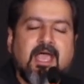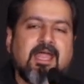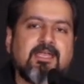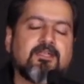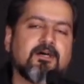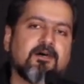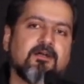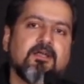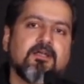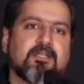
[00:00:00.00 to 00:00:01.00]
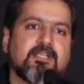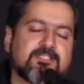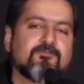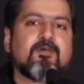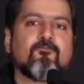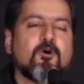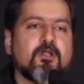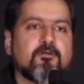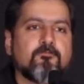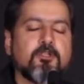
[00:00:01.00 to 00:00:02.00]
And the rest of them
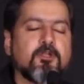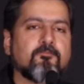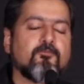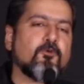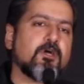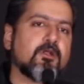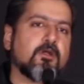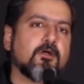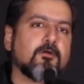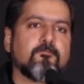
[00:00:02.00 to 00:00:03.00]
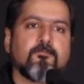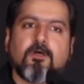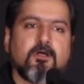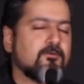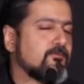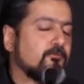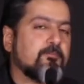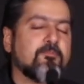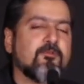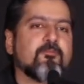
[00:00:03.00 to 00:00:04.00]
were, you know, were
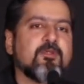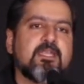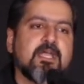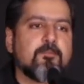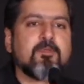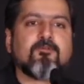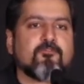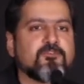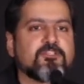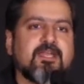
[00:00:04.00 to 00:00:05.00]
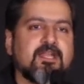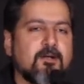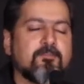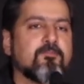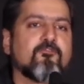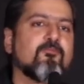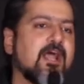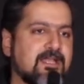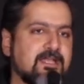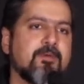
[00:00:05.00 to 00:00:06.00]
people from India, people from China, people from
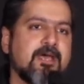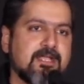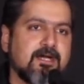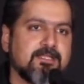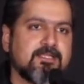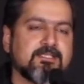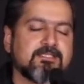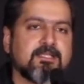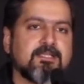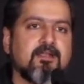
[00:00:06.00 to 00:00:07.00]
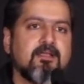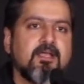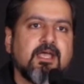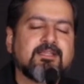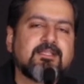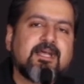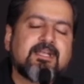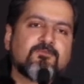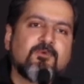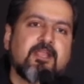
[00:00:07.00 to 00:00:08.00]
Latin America and things like that. And then
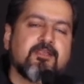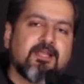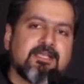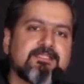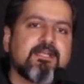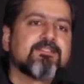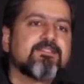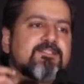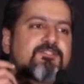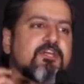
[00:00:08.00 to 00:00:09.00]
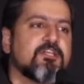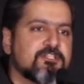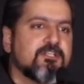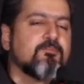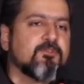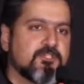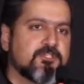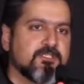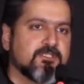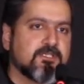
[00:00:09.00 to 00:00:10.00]
that is when I realized that it's these traditional
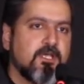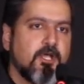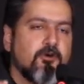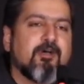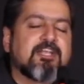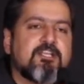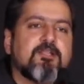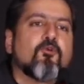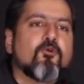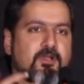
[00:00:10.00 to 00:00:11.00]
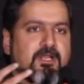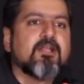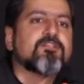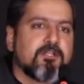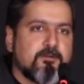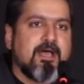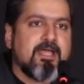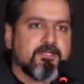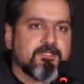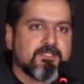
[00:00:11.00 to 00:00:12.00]
musicians who have actually broken cultural
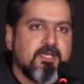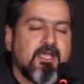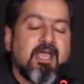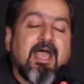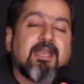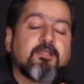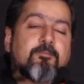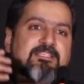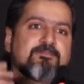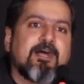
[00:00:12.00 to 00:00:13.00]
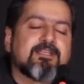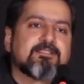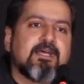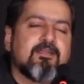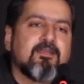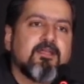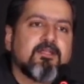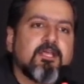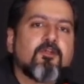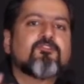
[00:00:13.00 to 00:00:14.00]
barriers. And the best part is that
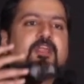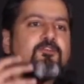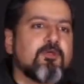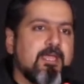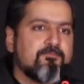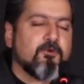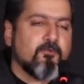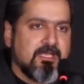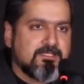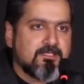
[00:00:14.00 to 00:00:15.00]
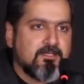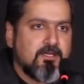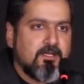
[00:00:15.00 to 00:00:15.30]
they're not trying to ape the West.